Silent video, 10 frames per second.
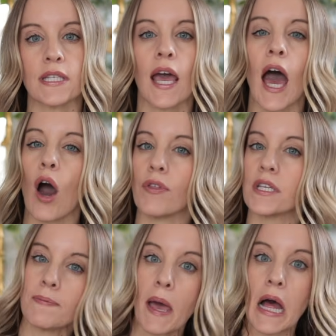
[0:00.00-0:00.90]
how they
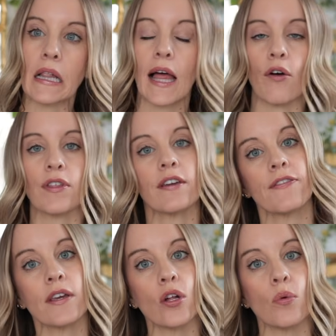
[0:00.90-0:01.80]
smell, how they
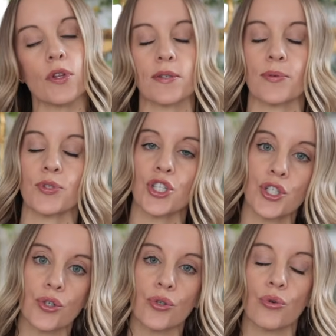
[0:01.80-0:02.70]
feel, what they're supposed to
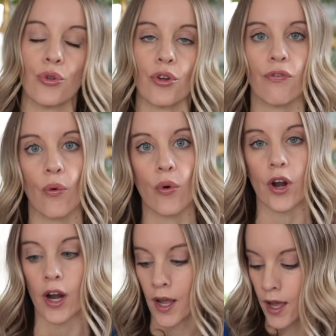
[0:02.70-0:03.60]
do, who they're
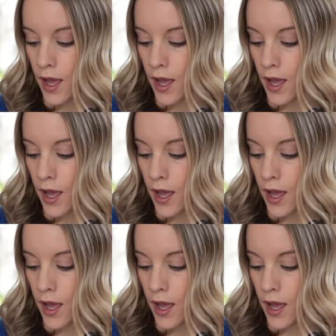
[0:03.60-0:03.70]
for.